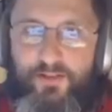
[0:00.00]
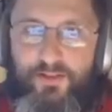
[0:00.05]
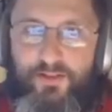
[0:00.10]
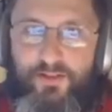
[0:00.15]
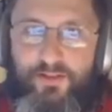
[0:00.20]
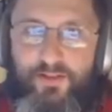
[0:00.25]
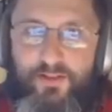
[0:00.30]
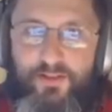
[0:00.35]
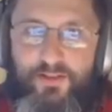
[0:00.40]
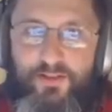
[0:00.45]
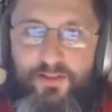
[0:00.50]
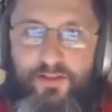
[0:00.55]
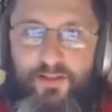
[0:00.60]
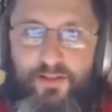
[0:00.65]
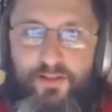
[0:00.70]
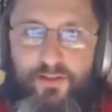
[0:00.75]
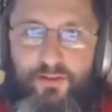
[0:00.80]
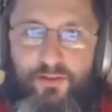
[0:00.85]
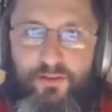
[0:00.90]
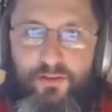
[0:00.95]
This is
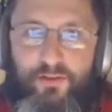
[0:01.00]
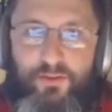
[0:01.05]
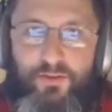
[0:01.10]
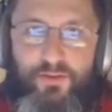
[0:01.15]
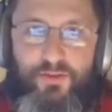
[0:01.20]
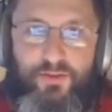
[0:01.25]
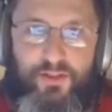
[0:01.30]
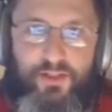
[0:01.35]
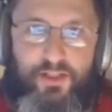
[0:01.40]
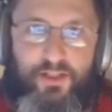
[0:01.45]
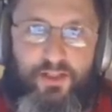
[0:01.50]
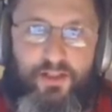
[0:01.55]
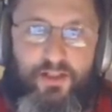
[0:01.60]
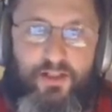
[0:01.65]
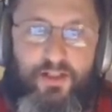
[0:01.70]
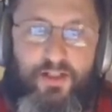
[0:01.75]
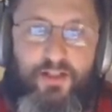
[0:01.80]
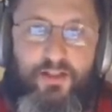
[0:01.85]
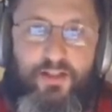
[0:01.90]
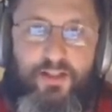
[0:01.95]
the little loser
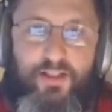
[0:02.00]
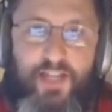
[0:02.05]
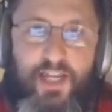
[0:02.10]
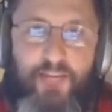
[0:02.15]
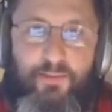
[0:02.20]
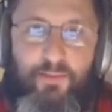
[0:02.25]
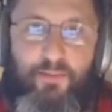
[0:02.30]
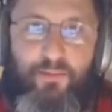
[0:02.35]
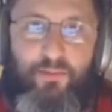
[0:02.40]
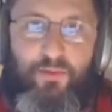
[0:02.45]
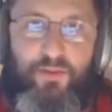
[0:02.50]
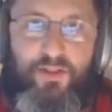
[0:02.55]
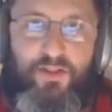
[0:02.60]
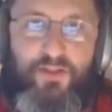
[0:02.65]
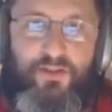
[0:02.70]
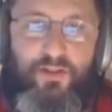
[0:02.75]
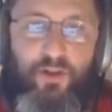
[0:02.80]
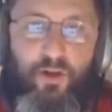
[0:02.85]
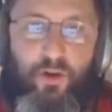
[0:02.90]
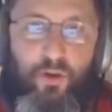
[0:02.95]
here that came up with
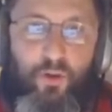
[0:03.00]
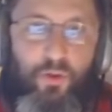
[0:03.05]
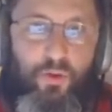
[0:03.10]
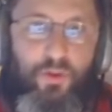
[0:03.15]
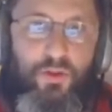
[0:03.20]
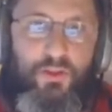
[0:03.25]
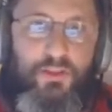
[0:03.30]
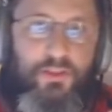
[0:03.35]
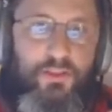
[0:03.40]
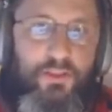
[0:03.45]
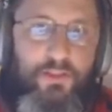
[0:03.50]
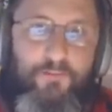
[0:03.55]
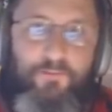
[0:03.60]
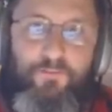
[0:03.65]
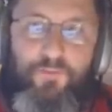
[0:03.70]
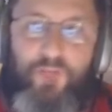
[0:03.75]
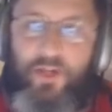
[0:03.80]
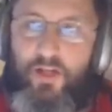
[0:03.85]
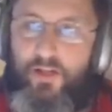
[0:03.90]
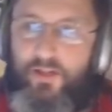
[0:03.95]
this whole
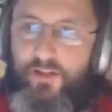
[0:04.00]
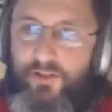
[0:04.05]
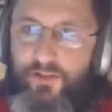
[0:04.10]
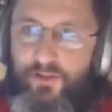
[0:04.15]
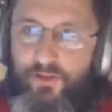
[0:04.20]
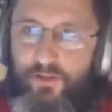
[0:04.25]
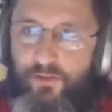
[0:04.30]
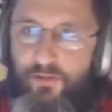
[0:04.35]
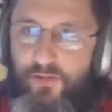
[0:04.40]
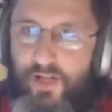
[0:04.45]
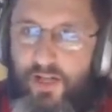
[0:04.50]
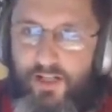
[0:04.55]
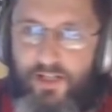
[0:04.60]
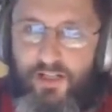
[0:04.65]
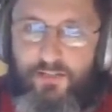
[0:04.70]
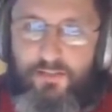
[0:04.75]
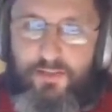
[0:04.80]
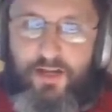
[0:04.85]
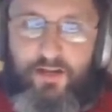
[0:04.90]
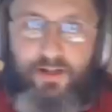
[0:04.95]
this new
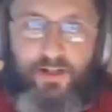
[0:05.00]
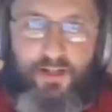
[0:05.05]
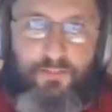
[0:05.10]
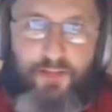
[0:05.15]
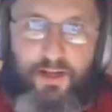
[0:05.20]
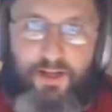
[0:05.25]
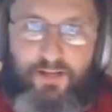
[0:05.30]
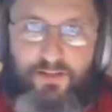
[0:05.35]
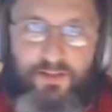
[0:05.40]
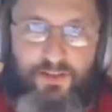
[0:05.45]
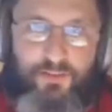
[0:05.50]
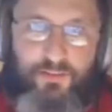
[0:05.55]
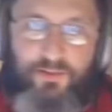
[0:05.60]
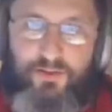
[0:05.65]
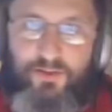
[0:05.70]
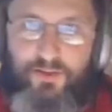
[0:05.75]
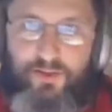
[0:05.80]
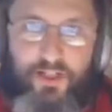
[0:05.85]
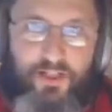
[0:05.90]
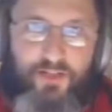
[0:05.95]
documentary about
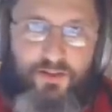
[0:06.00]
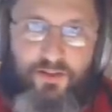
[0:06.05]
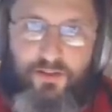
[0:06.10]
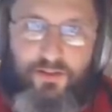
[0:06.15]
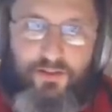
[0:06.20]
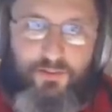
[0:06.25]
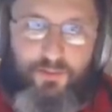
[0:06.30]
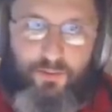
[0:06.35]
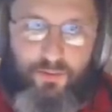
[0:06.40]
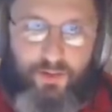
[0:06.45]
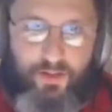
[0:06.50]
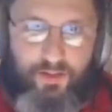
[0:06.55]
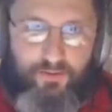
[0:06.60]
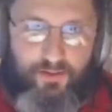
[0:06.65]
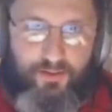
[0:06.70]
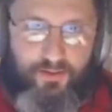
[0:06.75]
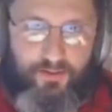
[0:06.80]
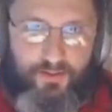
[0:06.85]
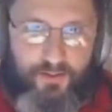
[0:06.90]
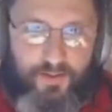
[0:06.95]
dispensationalism and
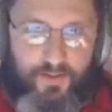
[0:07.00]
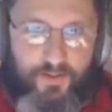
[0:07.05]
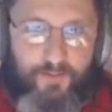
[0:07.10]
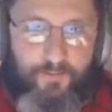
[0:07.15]
whatever else.